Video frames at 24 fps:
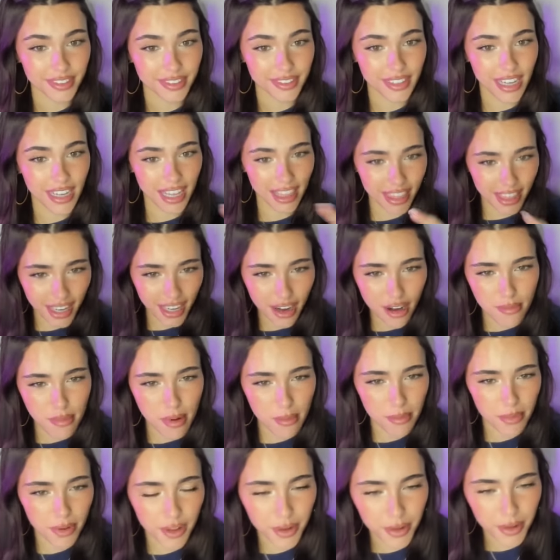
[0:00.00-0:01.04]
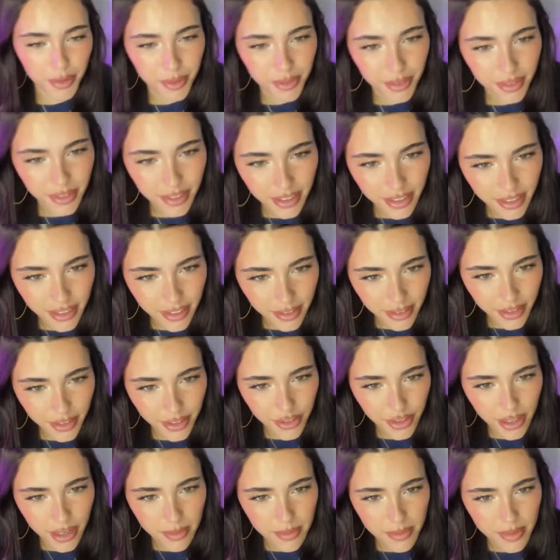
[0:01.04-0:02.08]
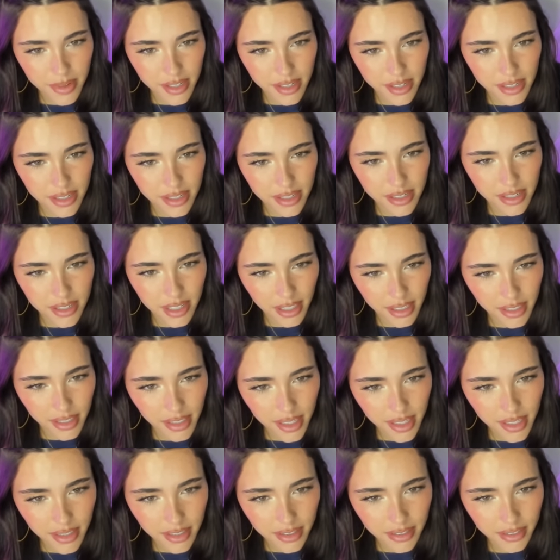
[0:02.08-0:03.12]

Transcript: I think I remember you. Your name is Nicola?